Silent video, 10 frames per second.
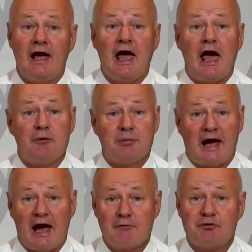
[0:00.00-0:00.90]
and
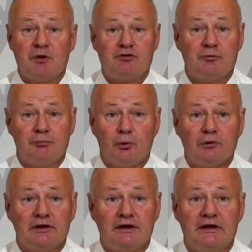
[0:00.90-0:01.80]
perhaps most
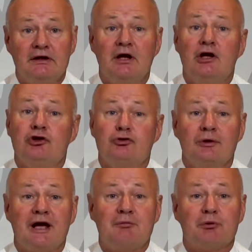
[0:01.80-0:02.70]
importantly, to
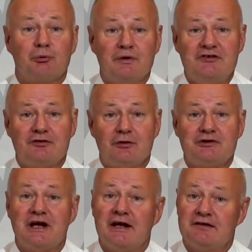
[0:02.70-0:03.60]
enable
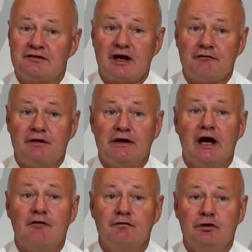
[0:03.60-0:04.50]
research and discovery
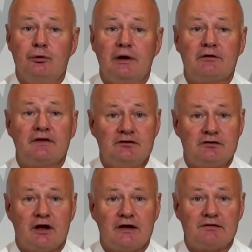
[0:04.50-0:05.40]
of new health
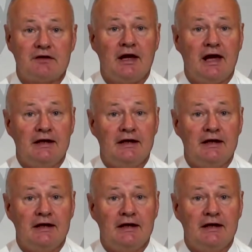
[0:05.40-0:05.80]
insights and